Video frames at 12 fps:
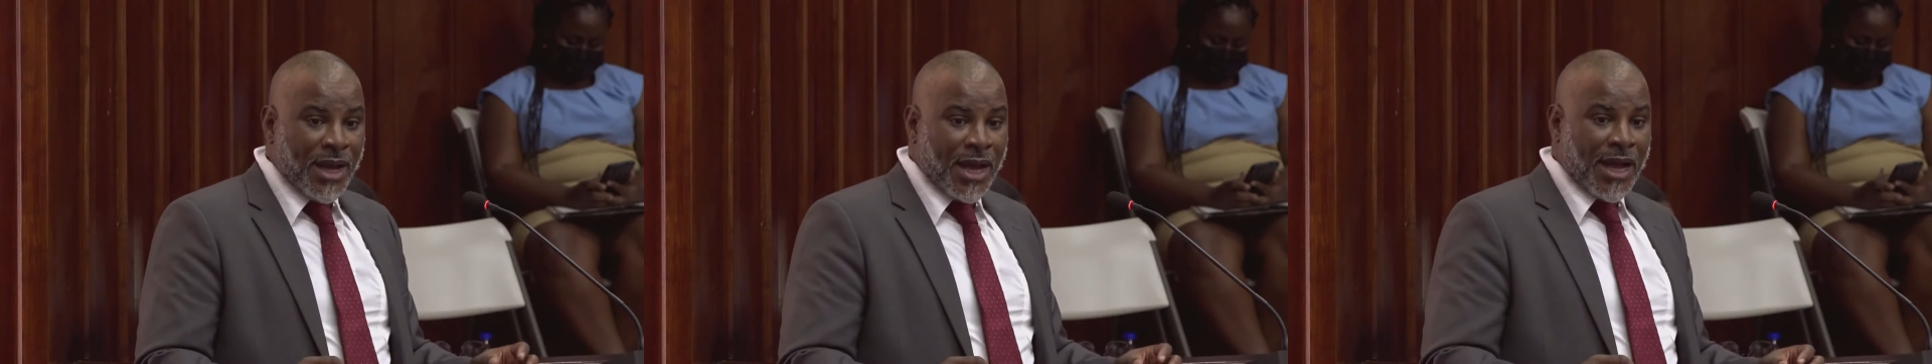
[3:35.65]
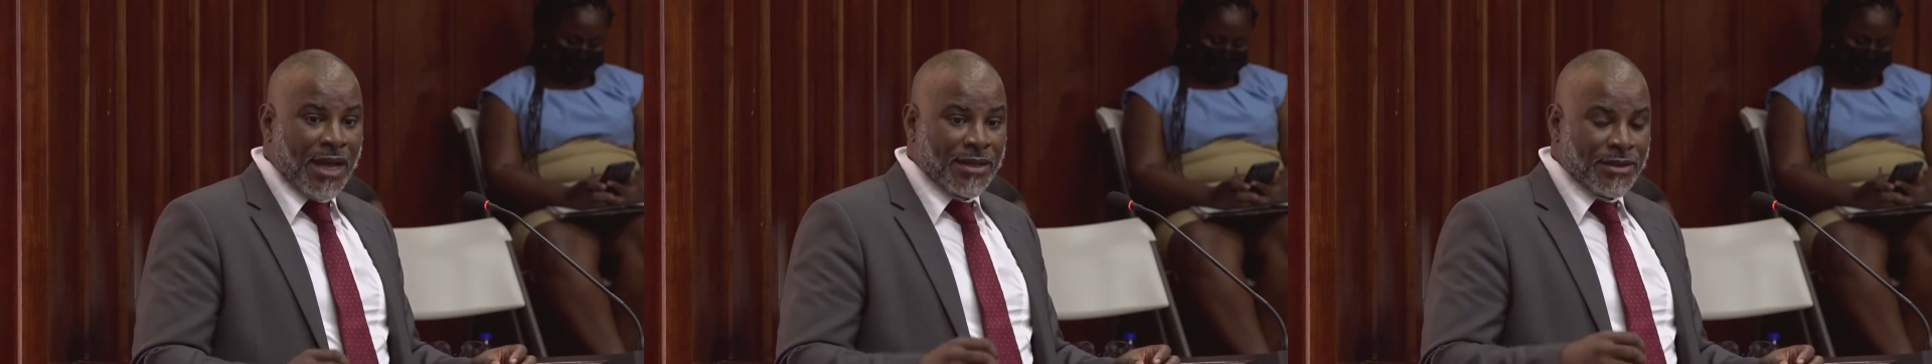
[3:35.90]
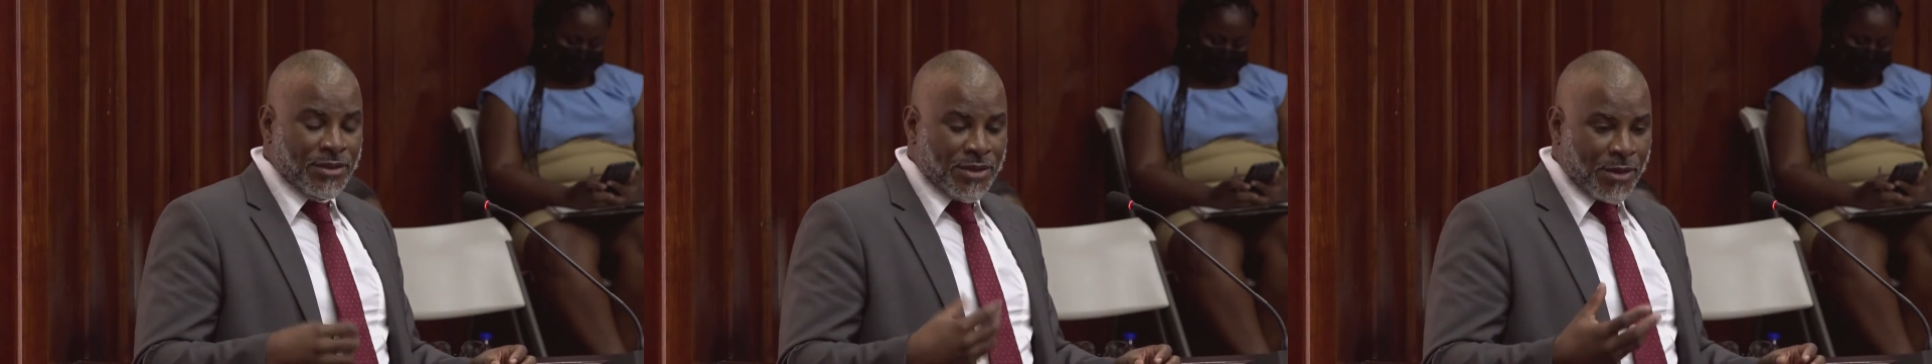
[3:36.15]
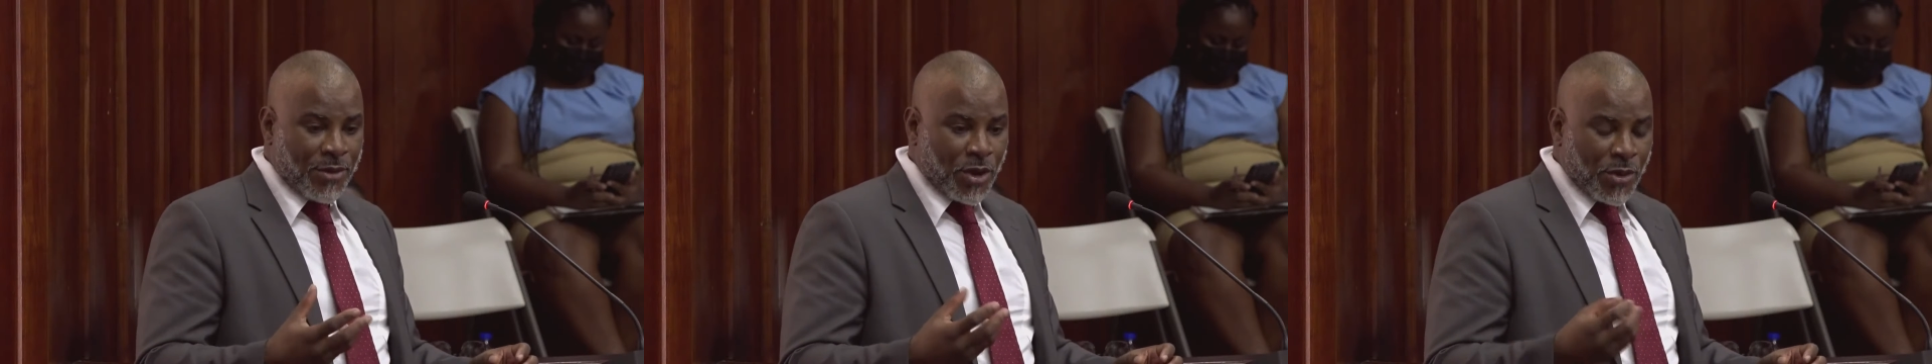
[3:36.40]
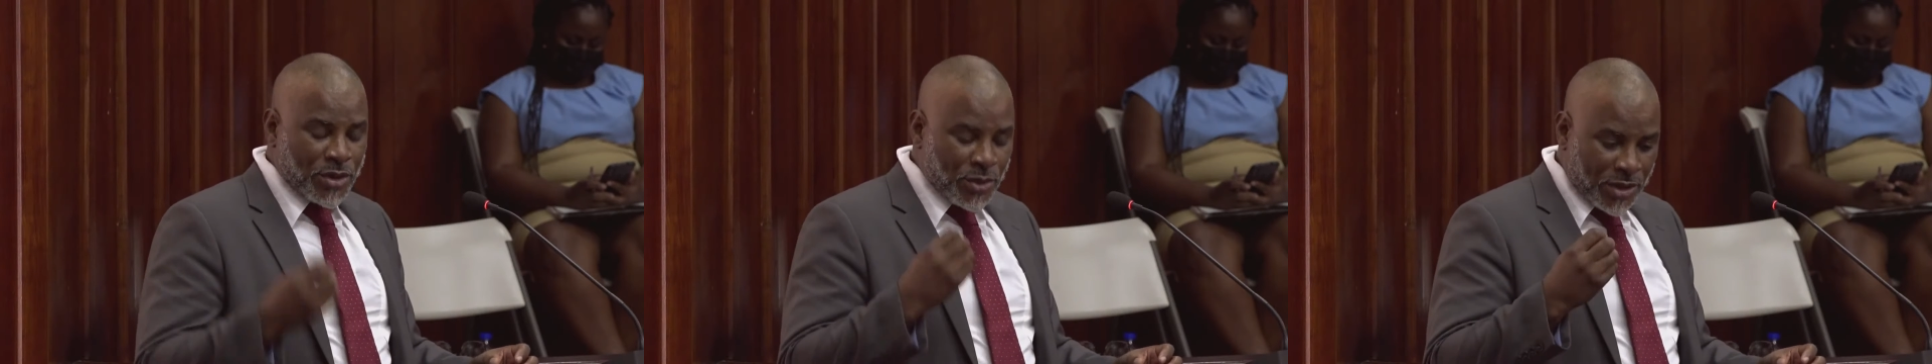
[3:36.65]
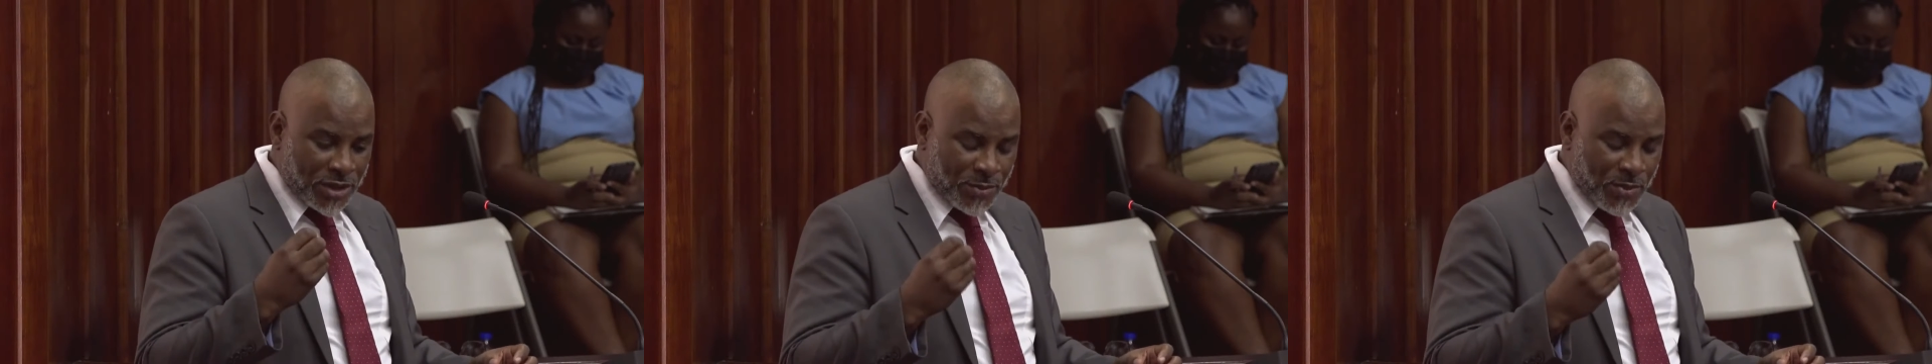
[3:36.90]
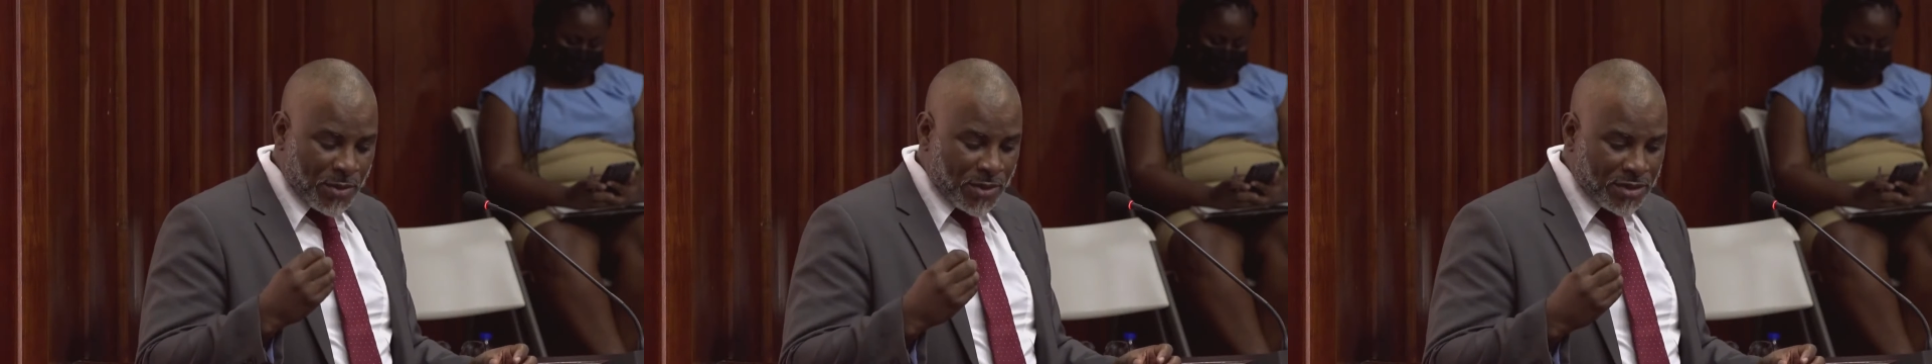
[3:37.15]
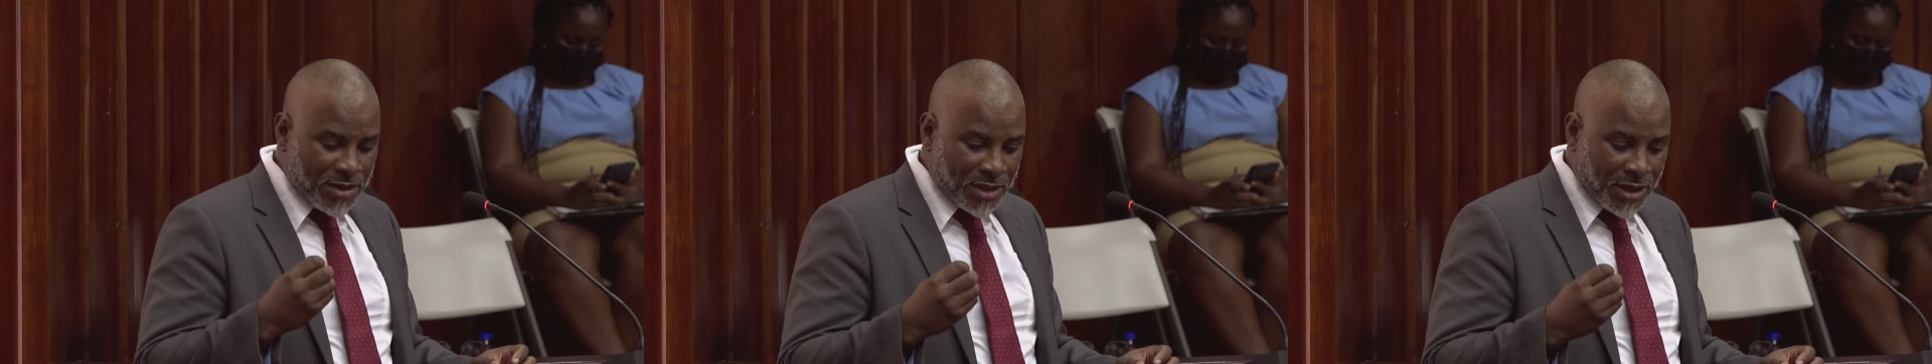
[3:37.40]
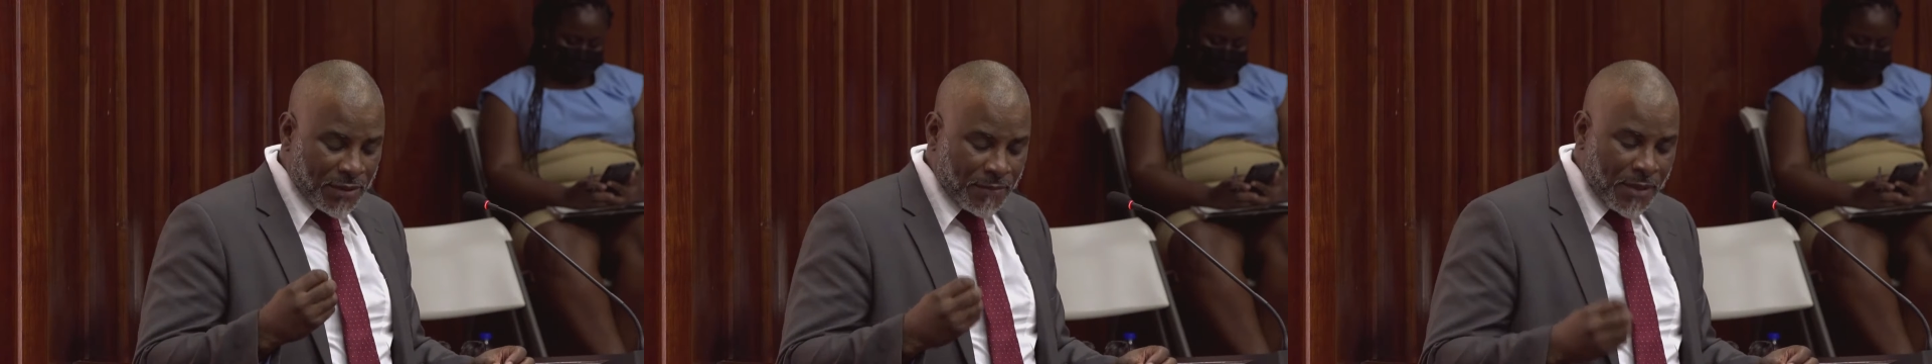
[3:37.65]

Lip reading: and that will go into a spermatheca,